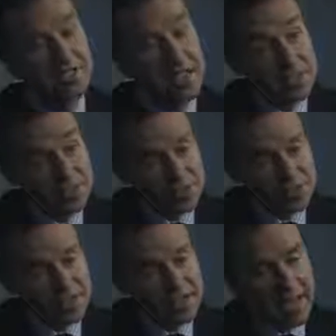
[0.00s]
These
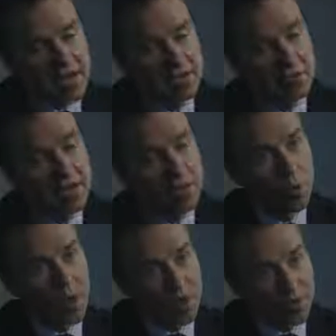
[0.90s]
drugs can
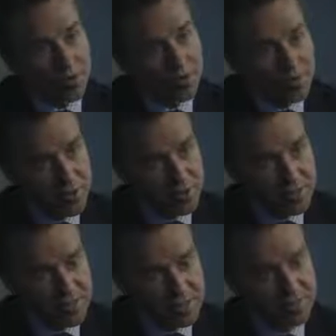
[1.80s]
rewire your immune
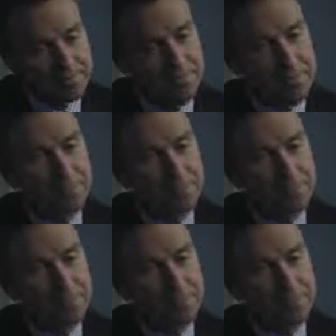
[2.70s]
system